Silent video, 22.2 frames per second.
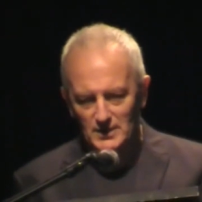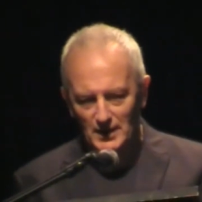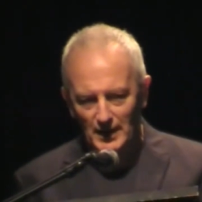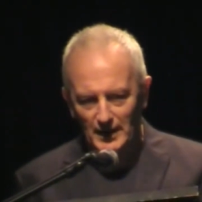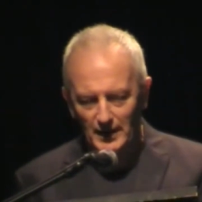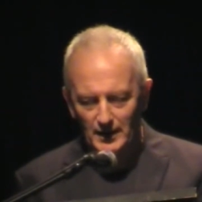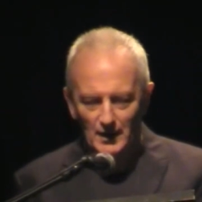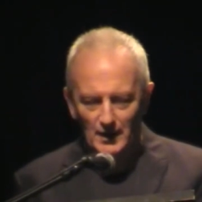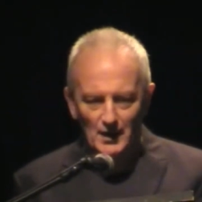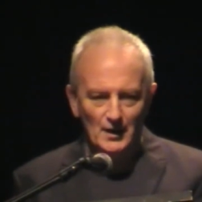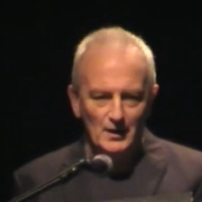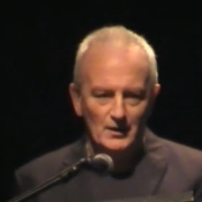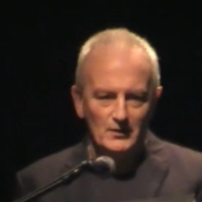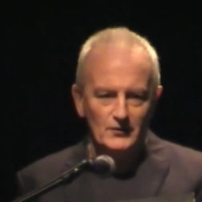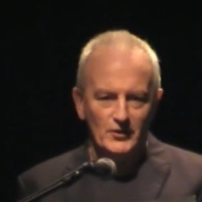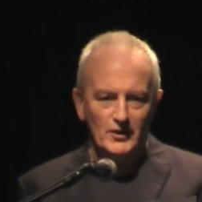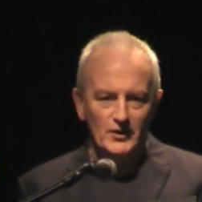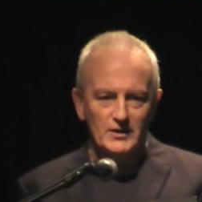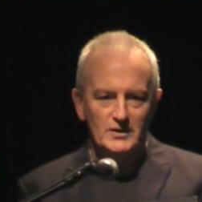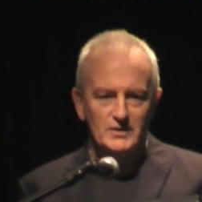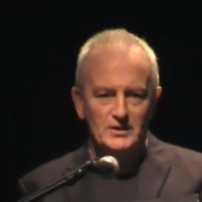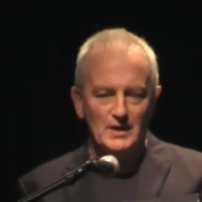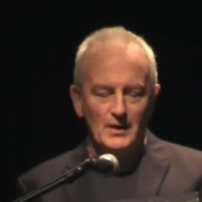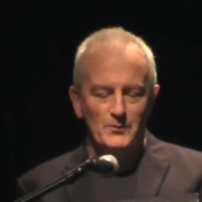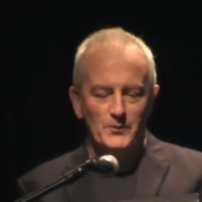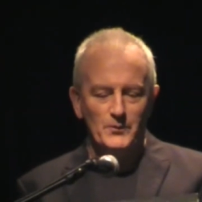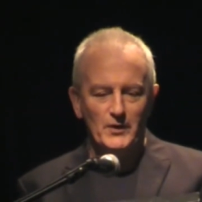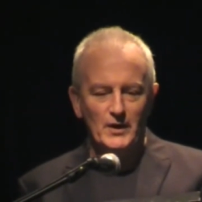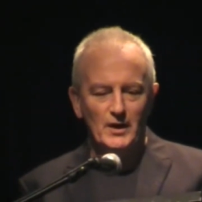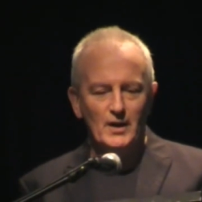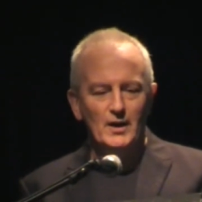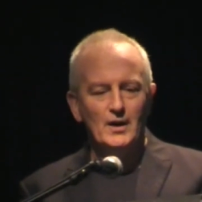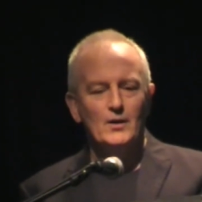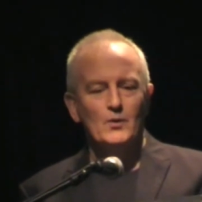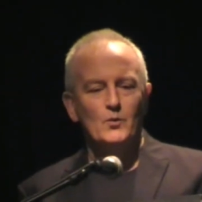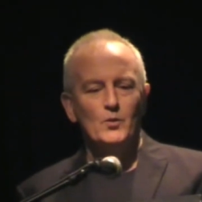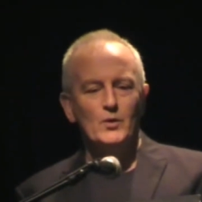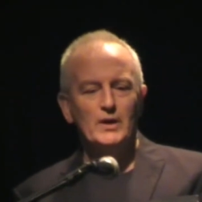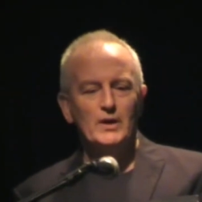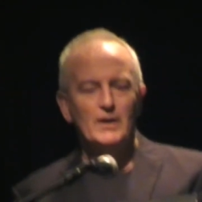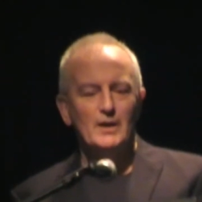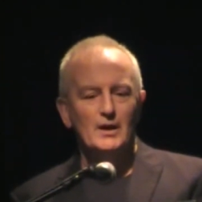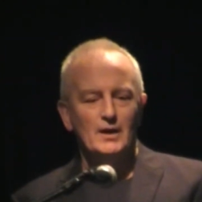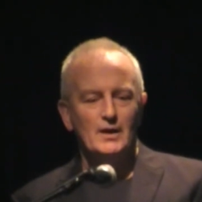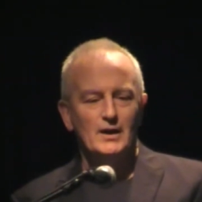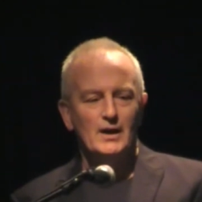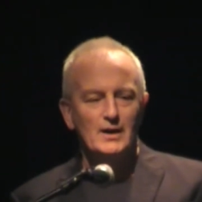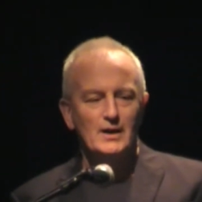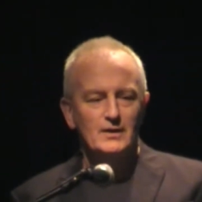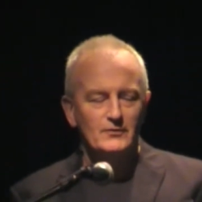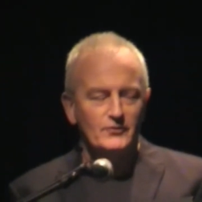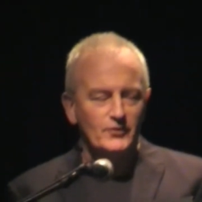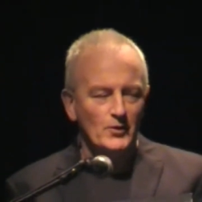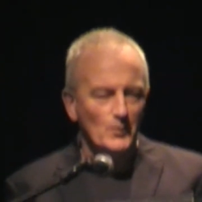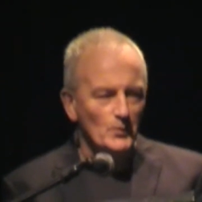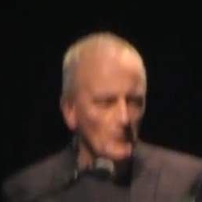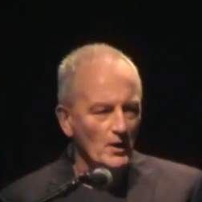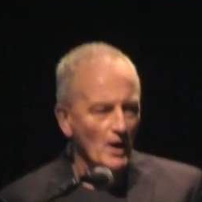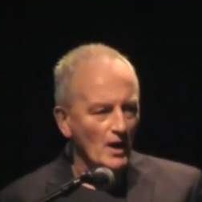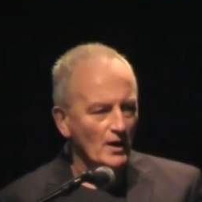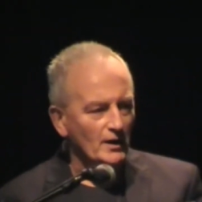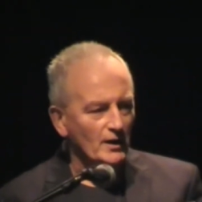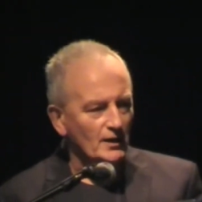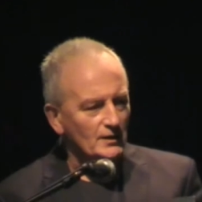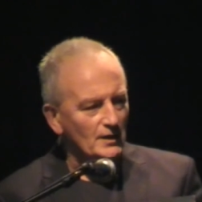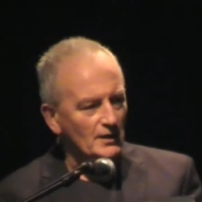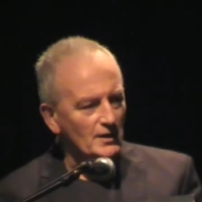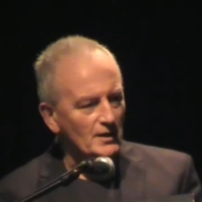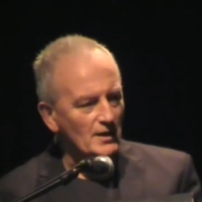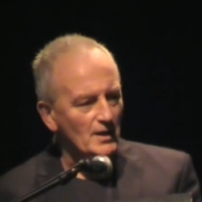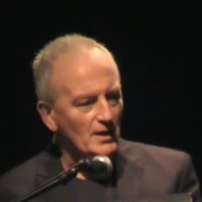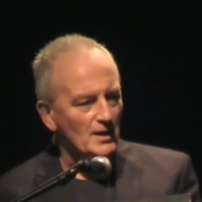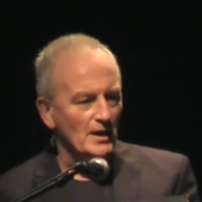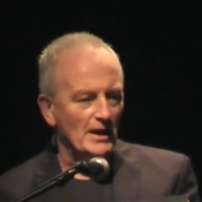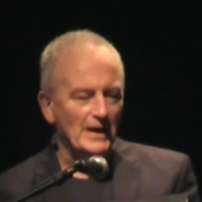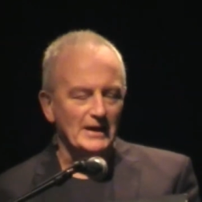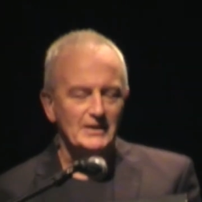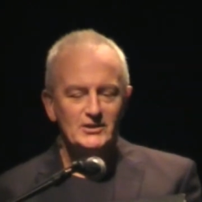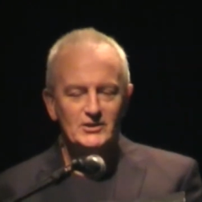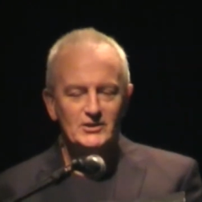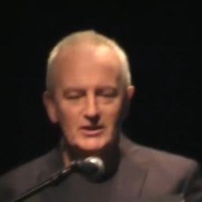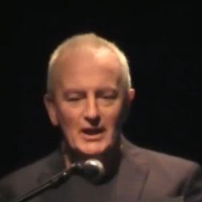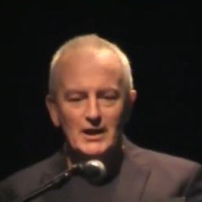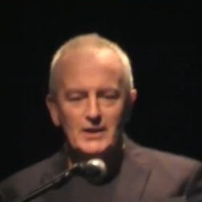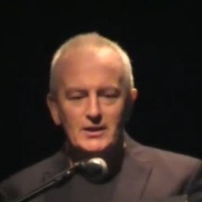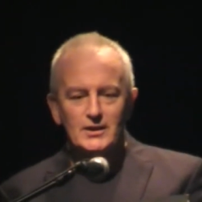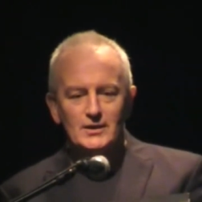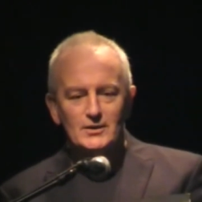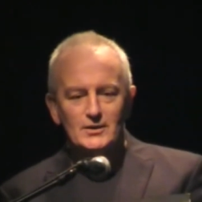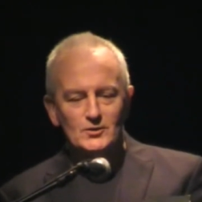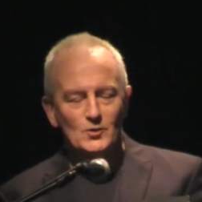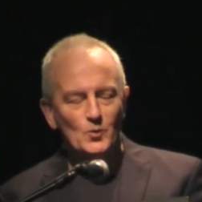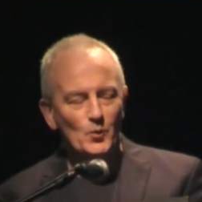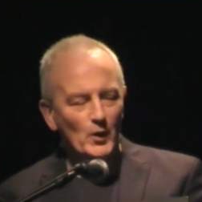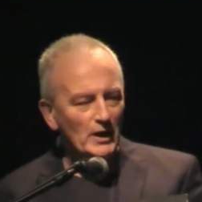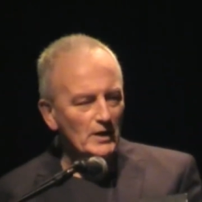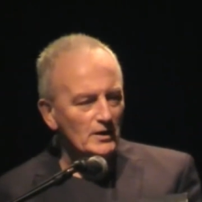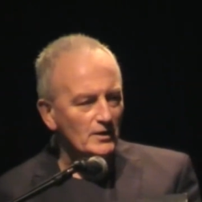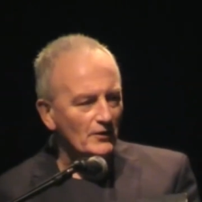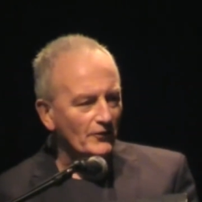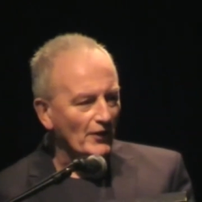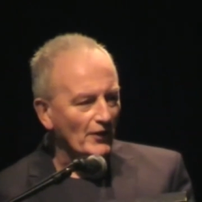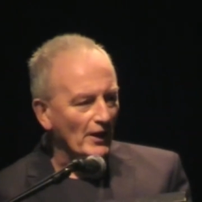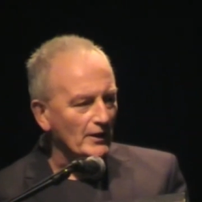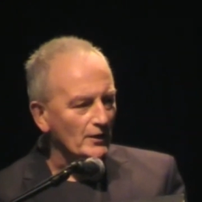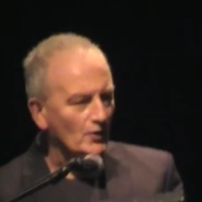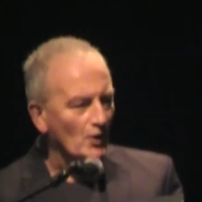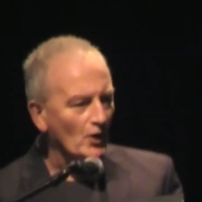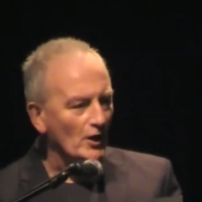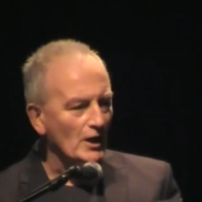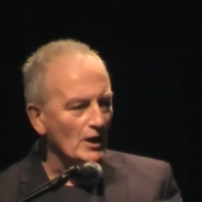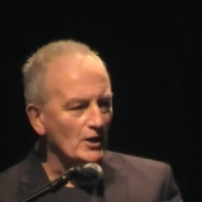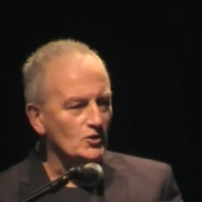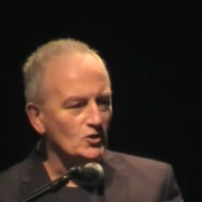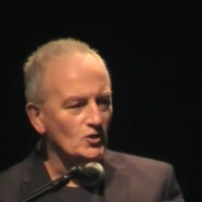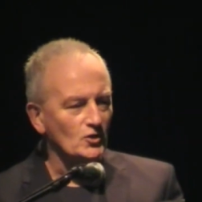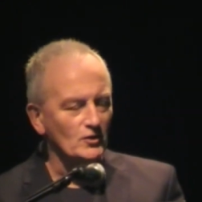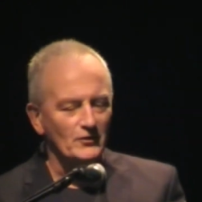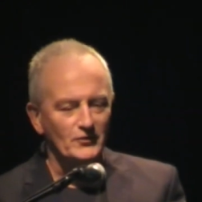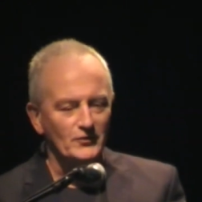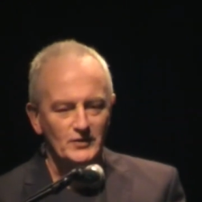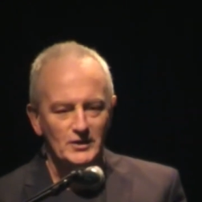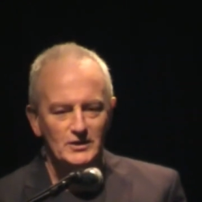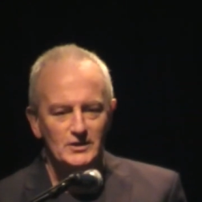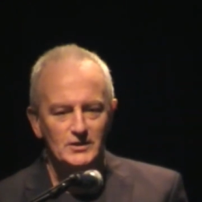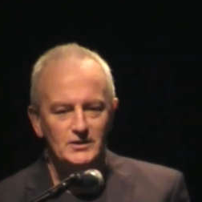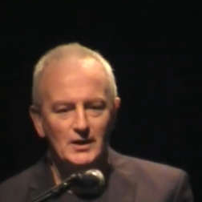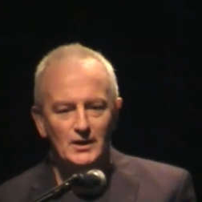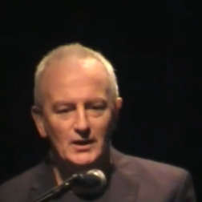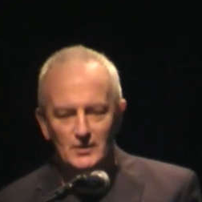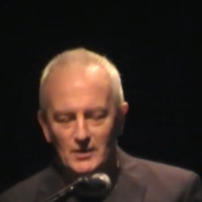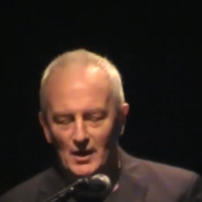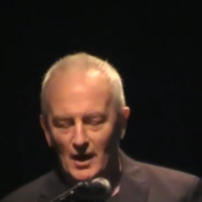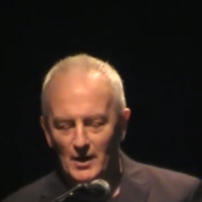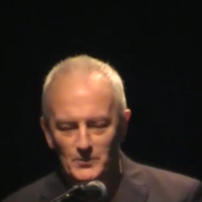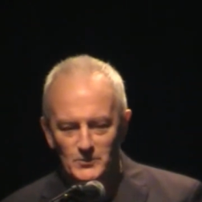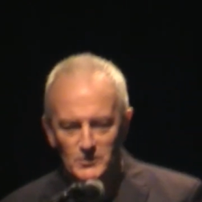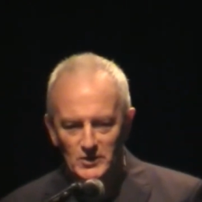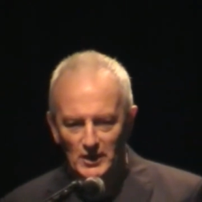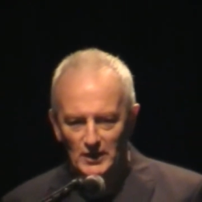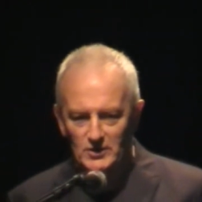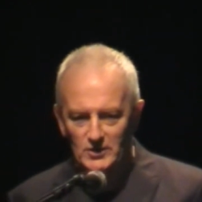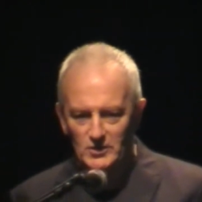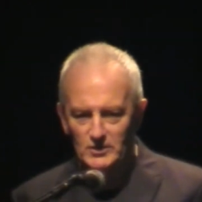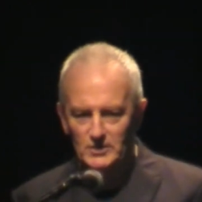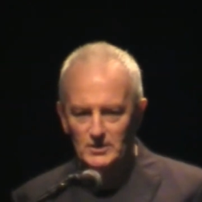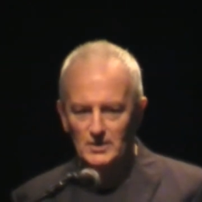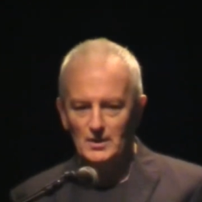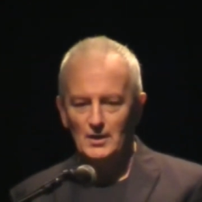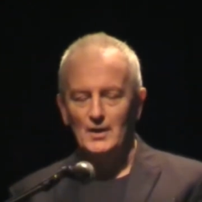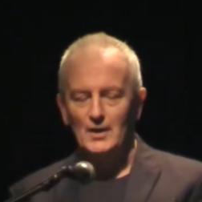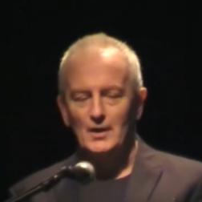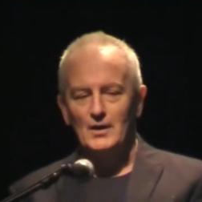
Like, for example, we learned from Rocky that a set is a well-defined collection of distinct objects.